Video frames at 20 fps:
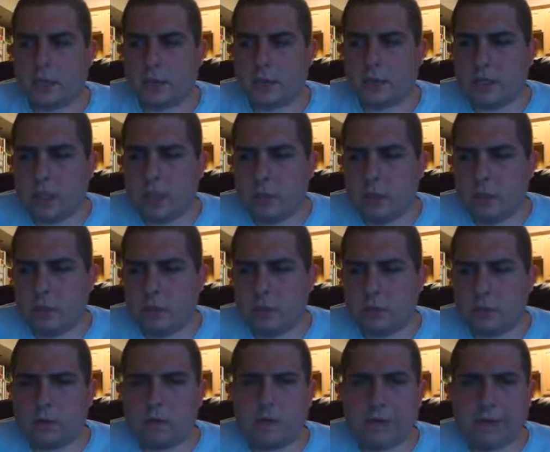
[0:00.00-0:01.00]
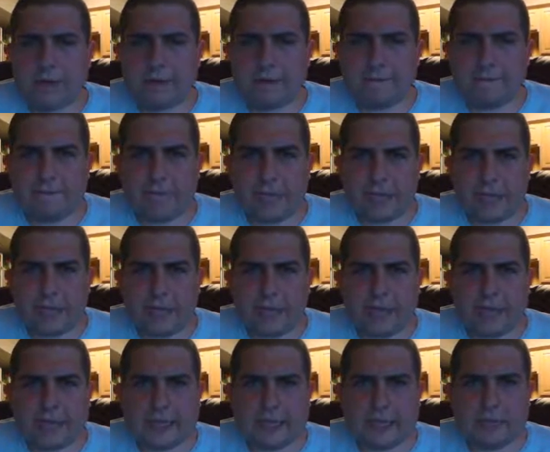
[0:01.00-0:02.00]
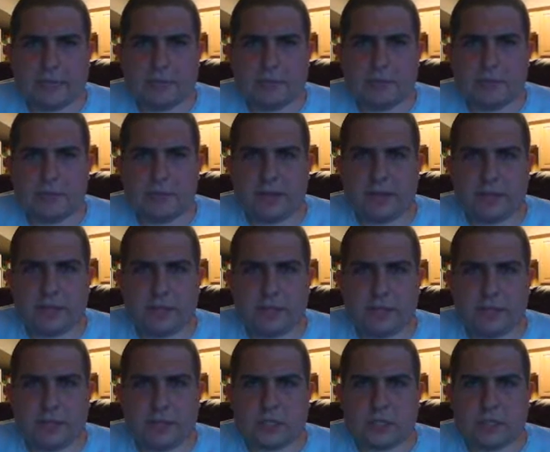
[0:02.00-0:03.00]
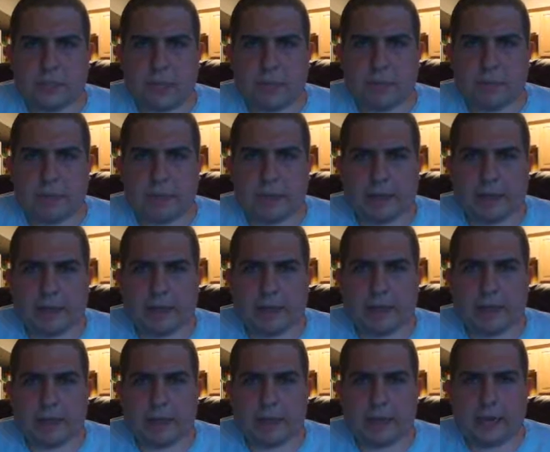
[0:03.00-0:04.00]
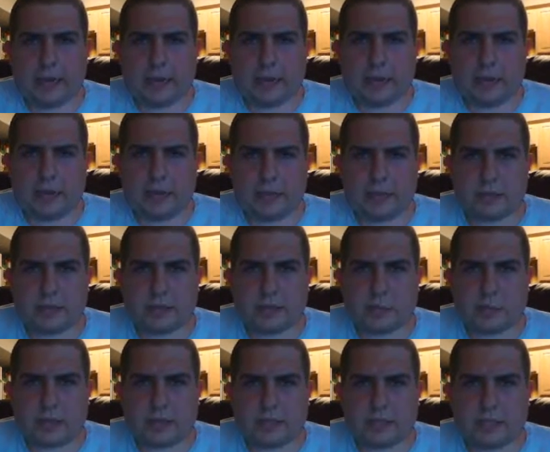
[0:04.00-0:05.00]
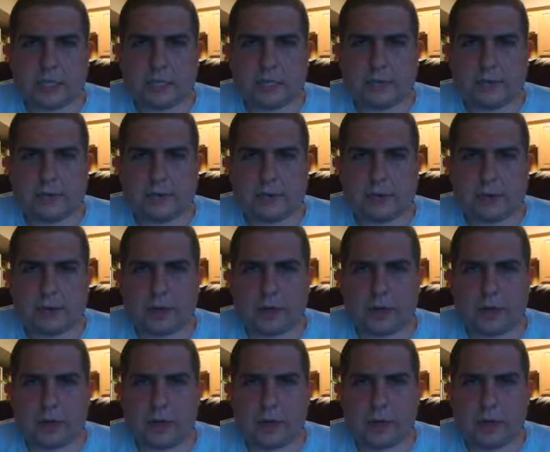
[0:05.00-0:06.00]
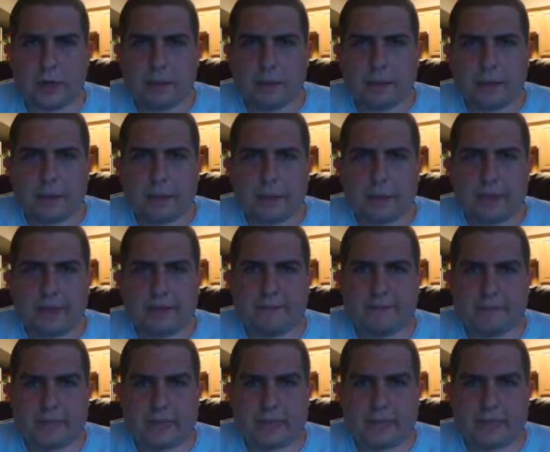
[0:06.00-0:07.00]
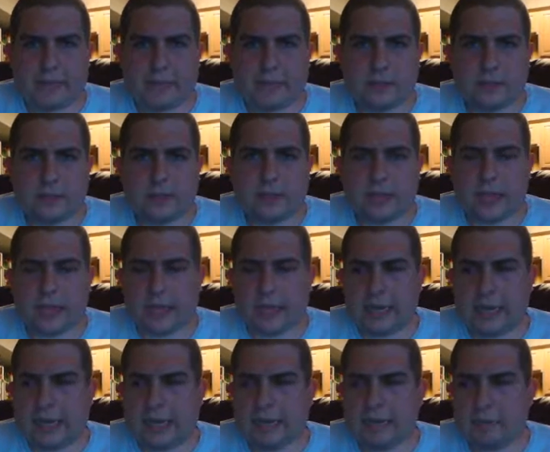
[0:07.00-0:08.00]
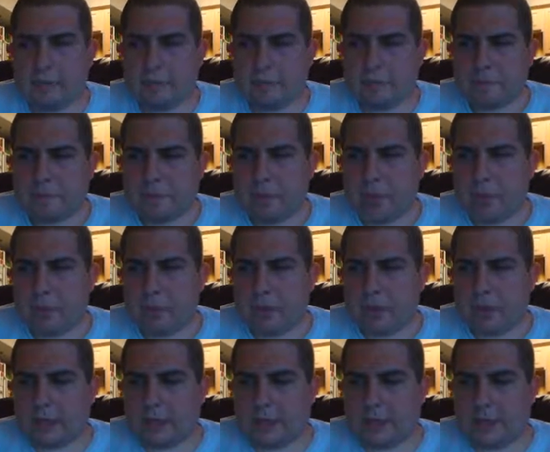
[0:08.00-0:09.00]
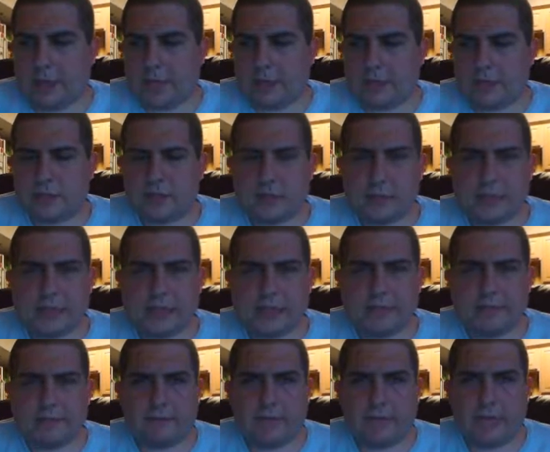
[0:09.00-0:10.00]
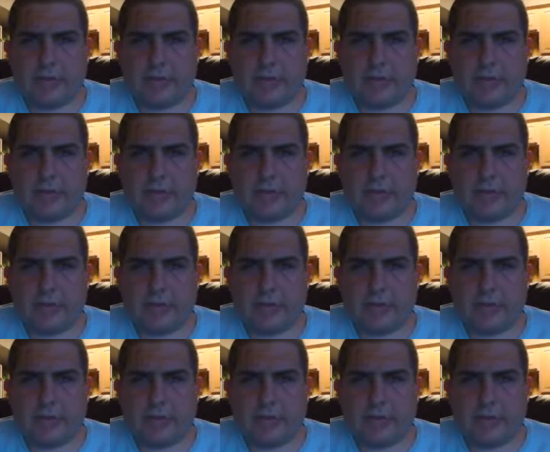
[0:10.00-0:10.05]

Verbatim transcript: So I feel like that this movie did a good job at answering some questions for bigwig fans, and I won't attest to any of